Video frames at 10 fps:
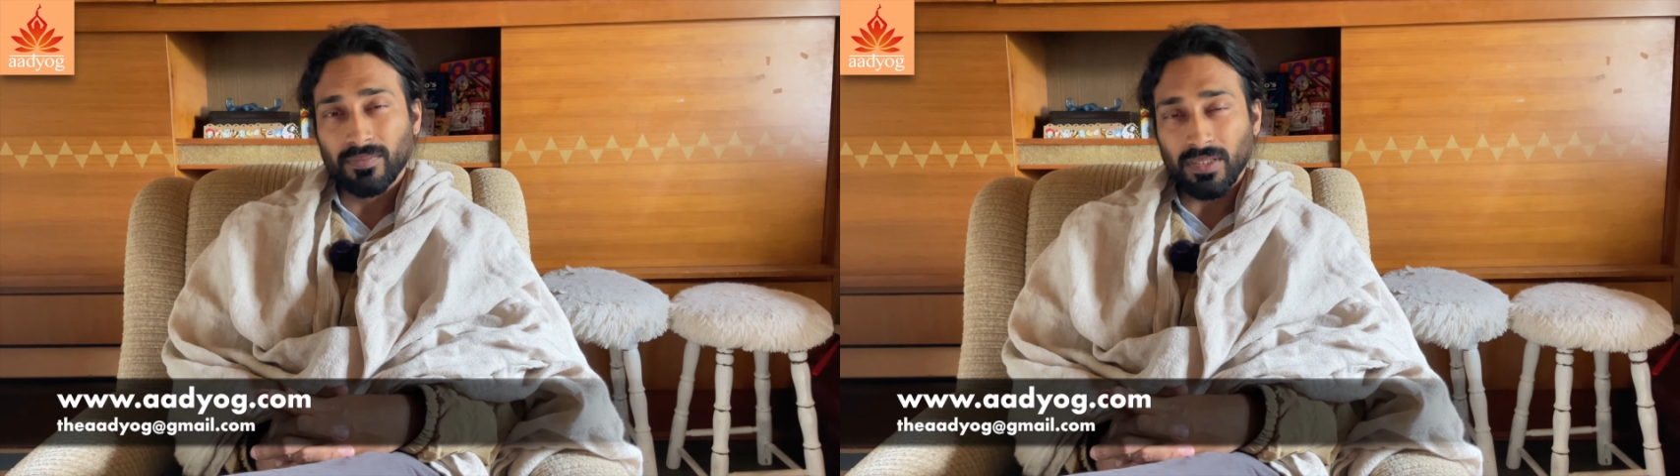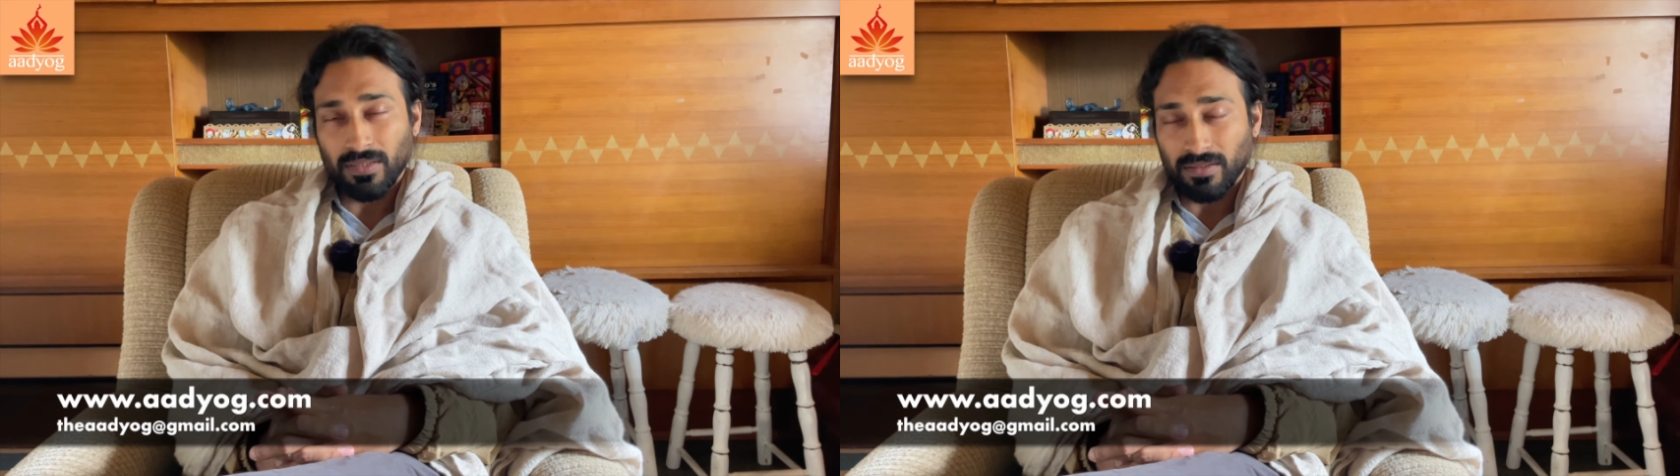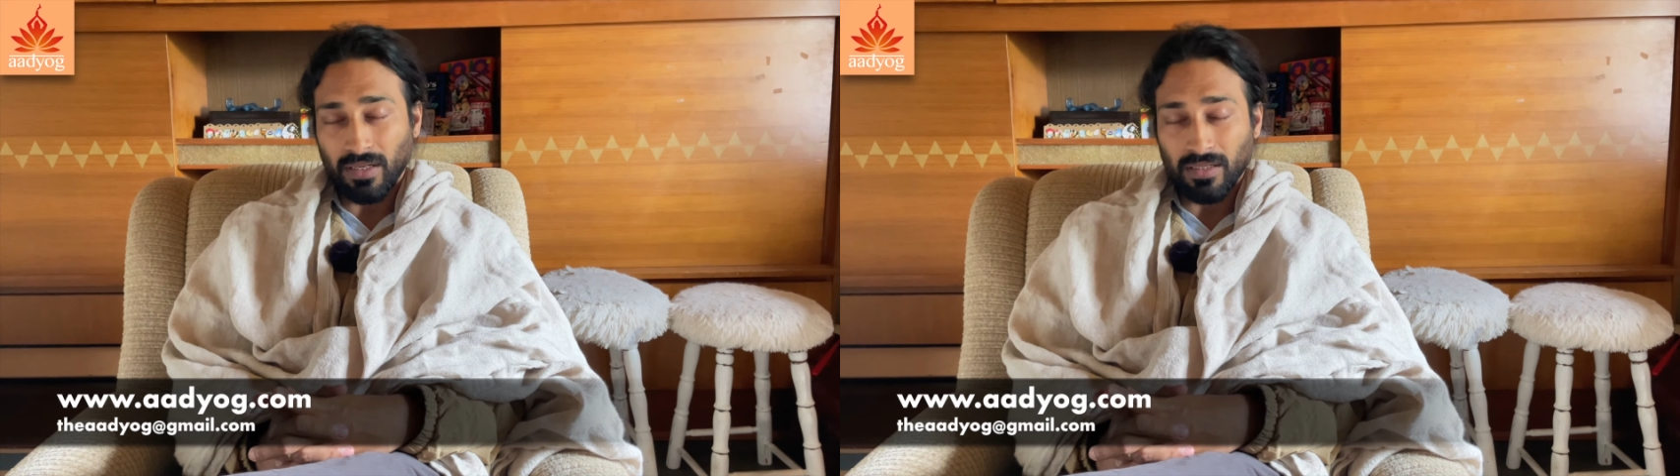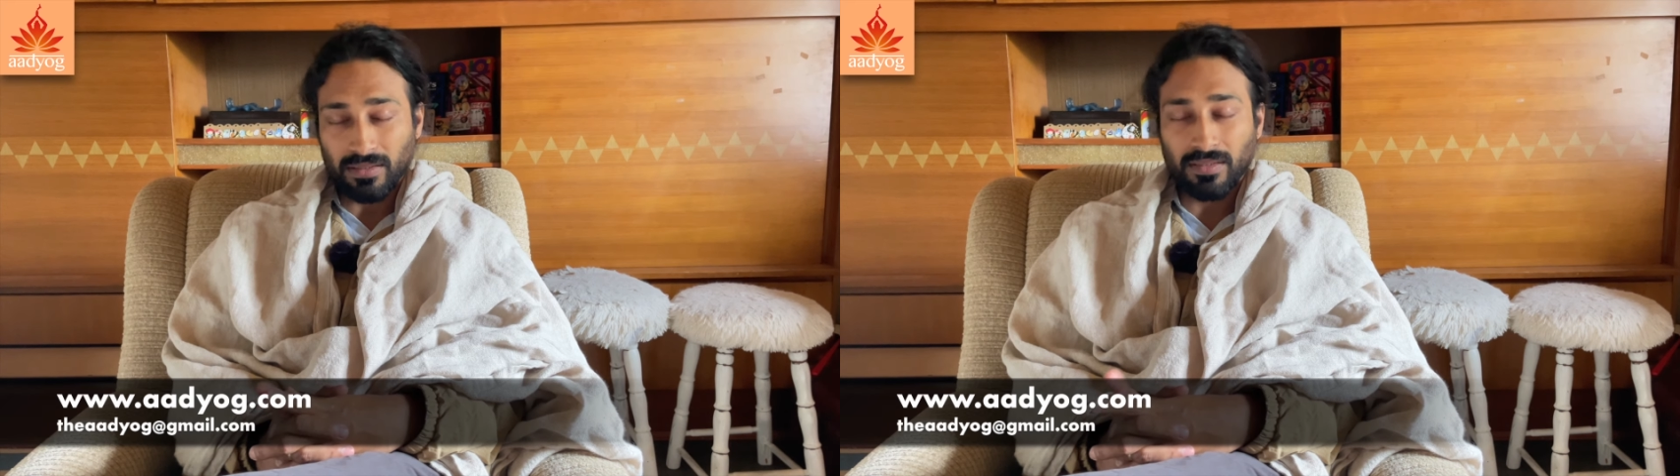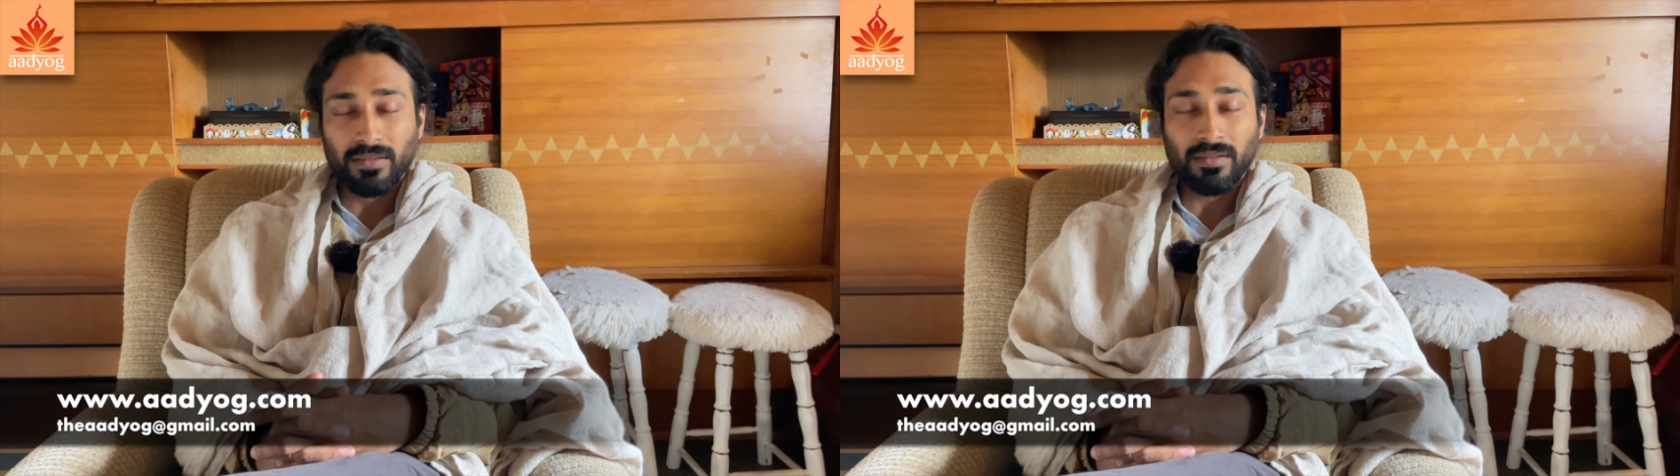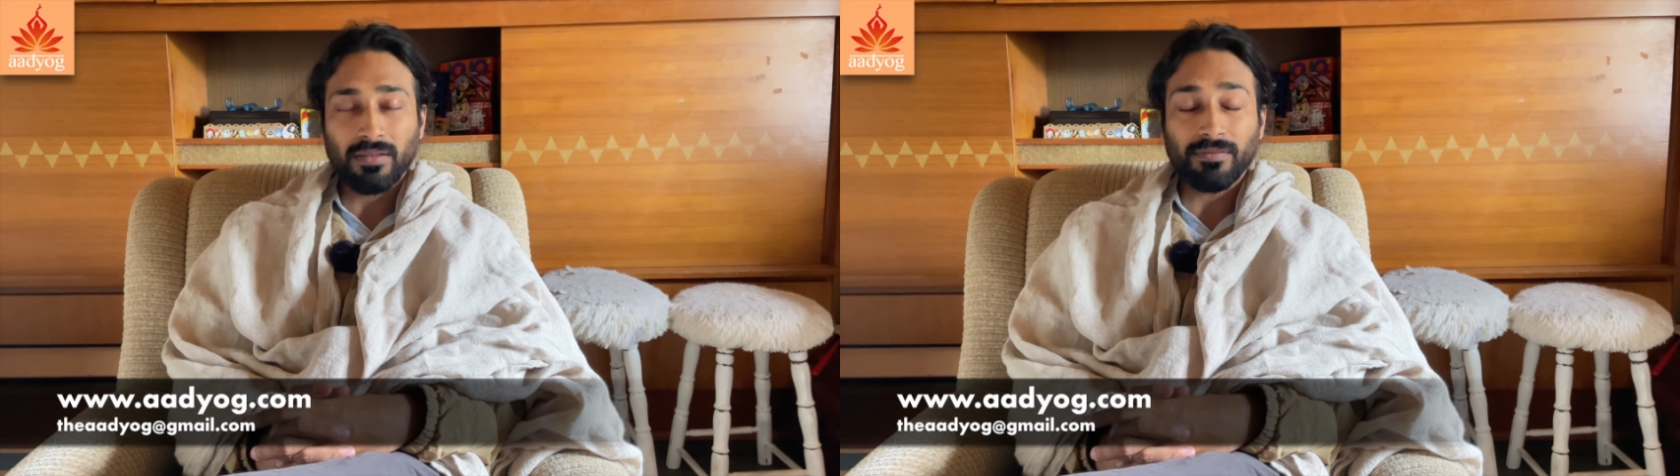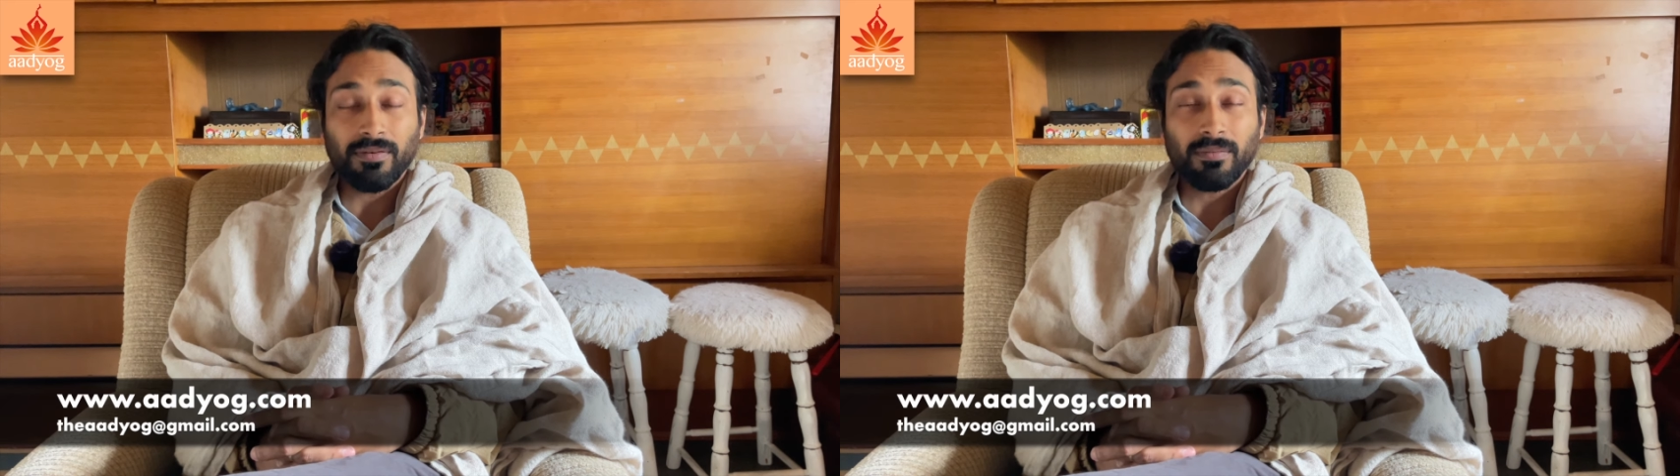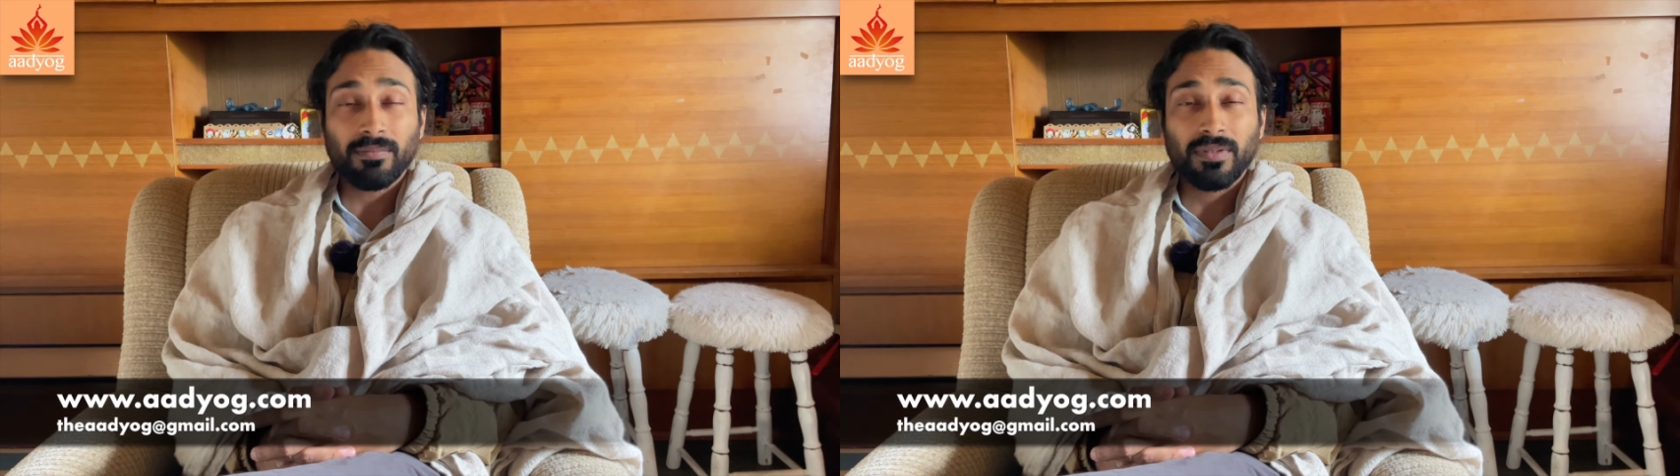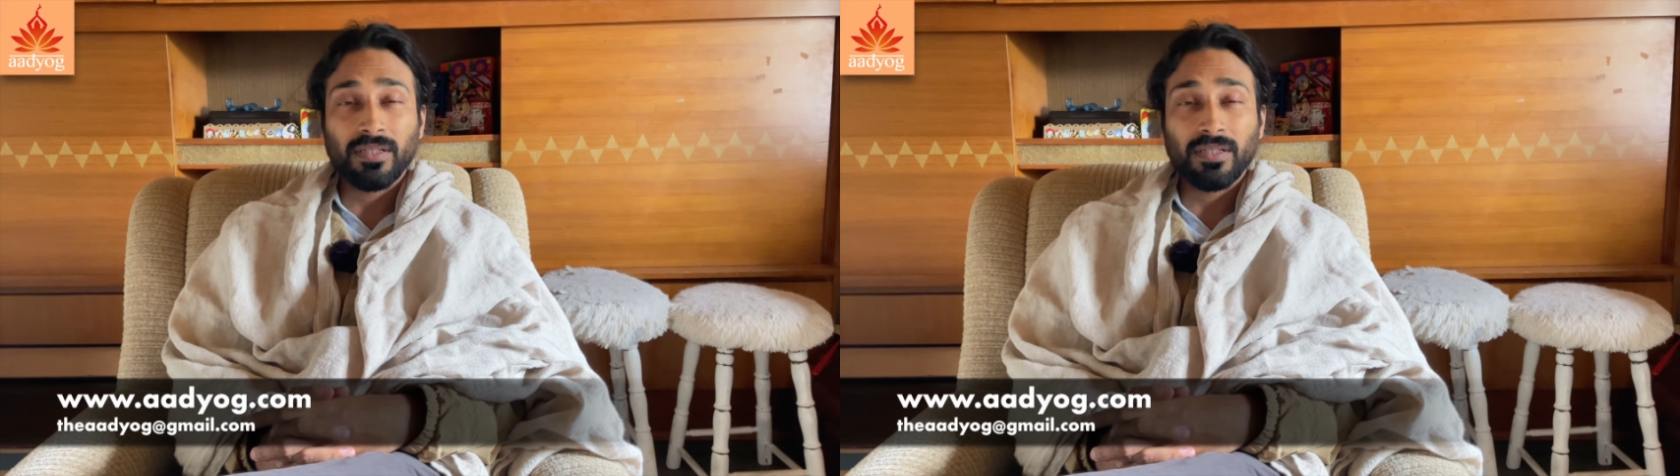It is asked in the form